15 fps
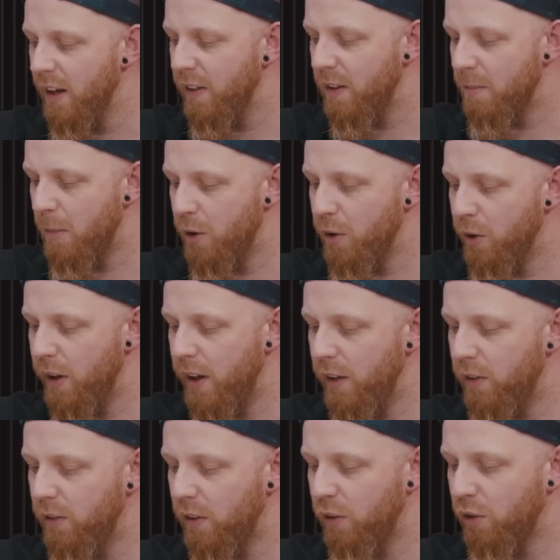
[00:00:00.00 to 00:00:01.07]
the model
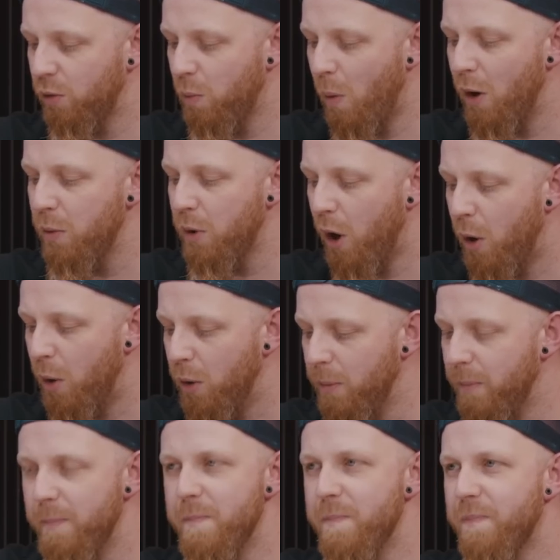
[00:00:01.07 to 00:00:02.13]
is swallowed
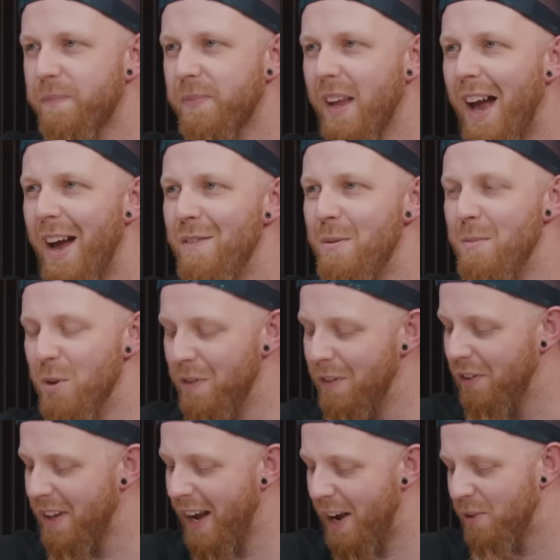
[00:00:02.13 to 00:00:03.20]
whole and removed
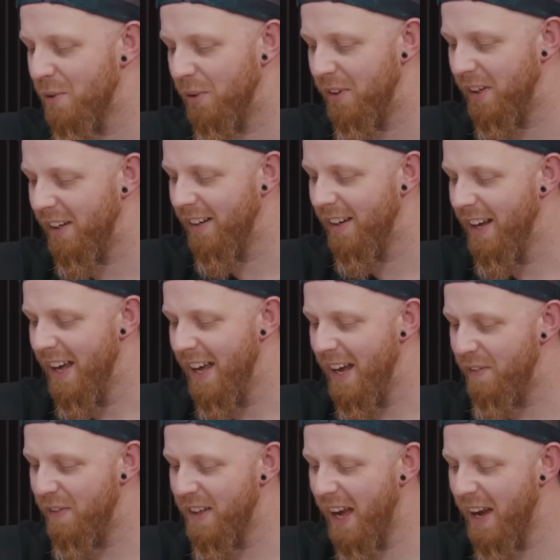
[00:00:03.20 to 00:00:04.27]
as a casualty.
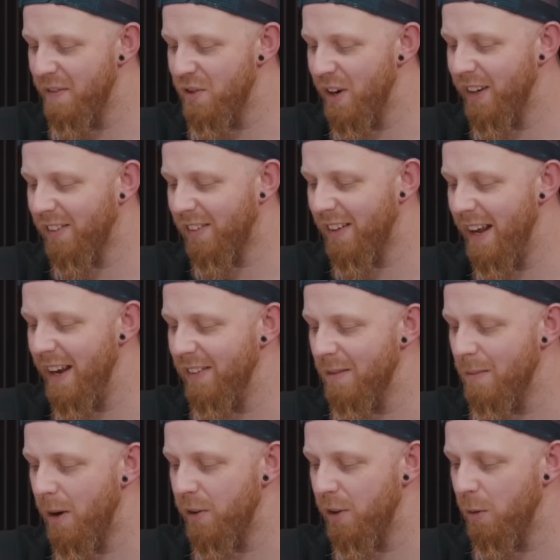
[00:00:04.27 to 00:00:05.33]
If the cave drake slays a
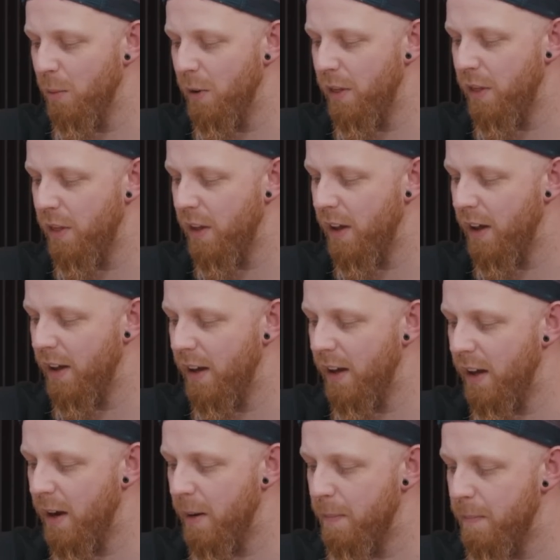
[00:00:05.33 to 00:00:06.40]
model with
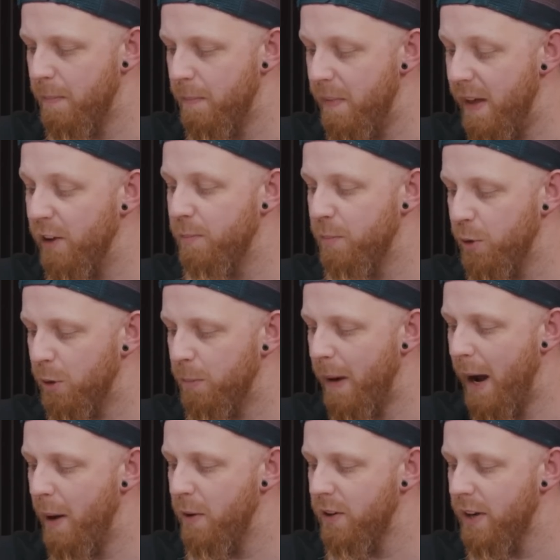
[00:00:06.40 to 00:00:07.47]
this brutal
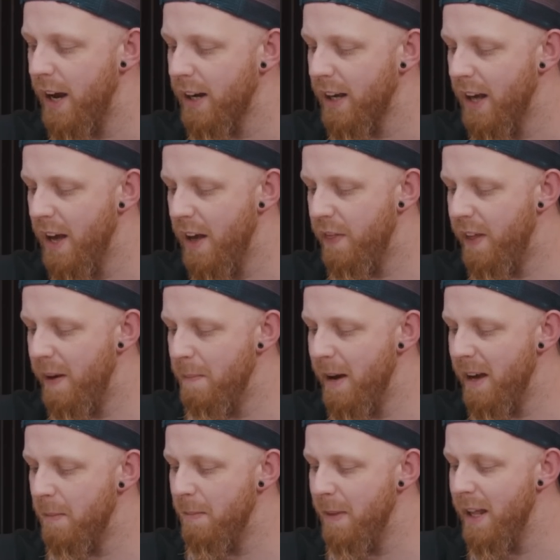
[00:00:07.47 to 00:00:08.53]
power attack, they
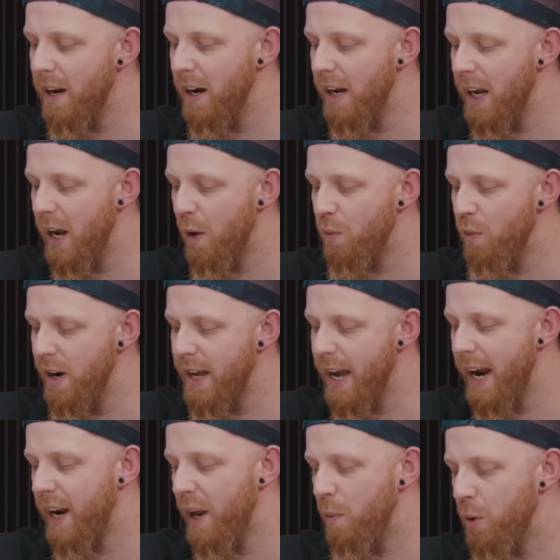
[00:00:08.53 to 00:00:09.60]
may immediately
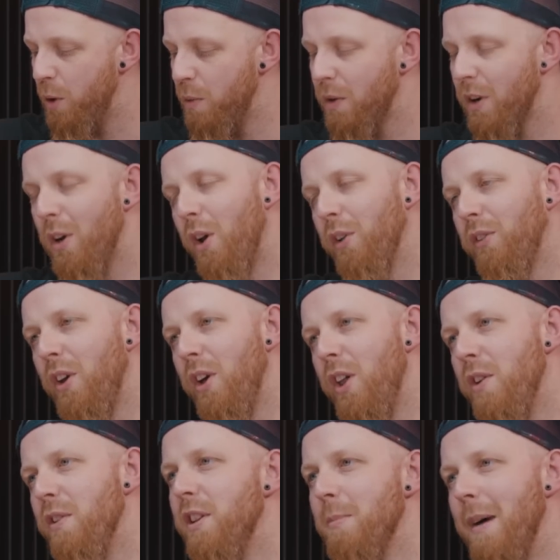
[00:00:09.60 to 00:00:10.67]
regain a wound lost
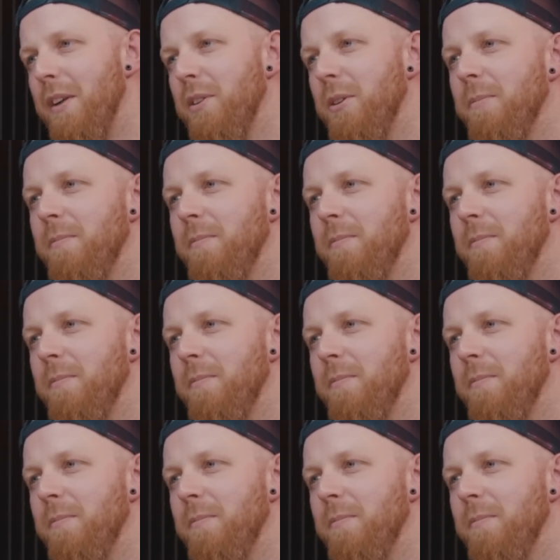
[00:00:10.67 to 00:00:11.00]
earlier in the battle.